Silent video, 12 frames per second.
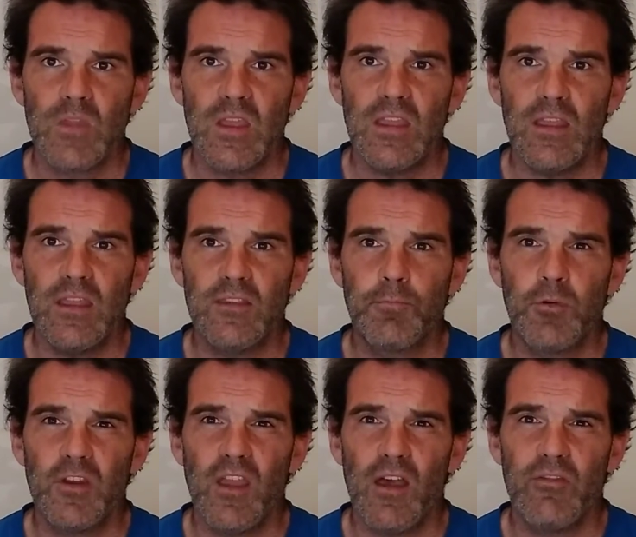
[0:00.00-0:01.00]
It's
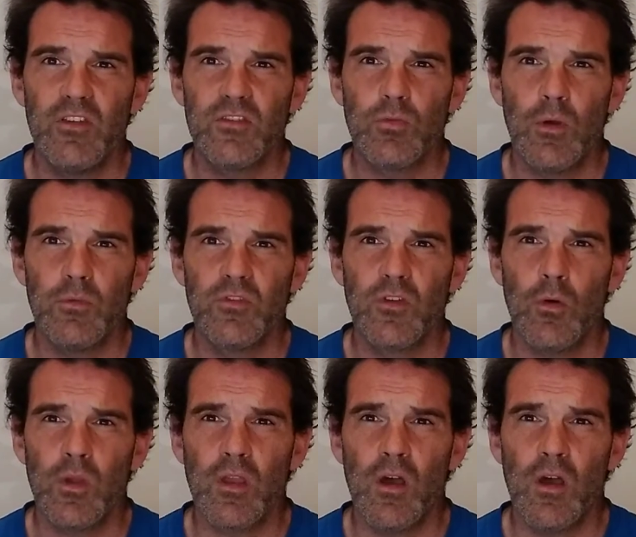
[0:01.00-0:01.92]
pretty obvious what was going